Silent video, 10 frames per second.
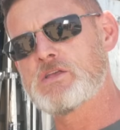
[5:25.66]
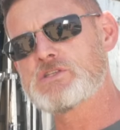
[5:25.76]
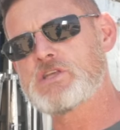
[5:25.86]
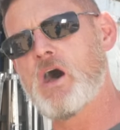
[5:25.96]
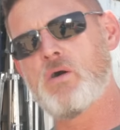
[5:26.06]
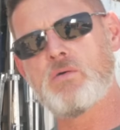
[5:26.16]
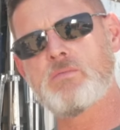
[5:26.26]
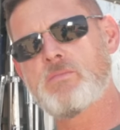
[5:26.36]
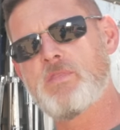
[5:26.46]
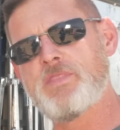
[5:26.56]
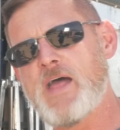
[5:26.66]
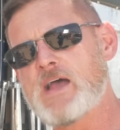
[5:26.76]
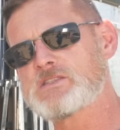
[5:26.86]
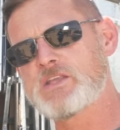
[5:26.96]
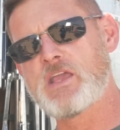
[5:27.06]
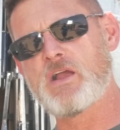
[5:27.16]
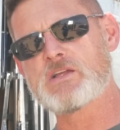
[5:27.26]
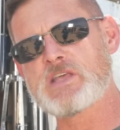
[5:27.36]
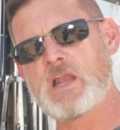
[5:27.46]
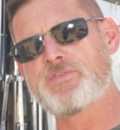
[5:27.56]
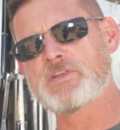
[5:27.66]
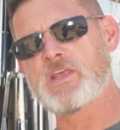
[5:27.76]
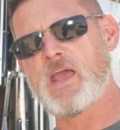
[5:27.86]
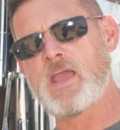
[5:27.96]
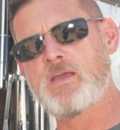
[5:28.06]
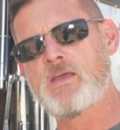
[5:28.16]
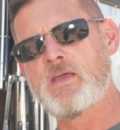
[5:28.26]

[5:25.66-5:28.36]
So that's the gear set up for today.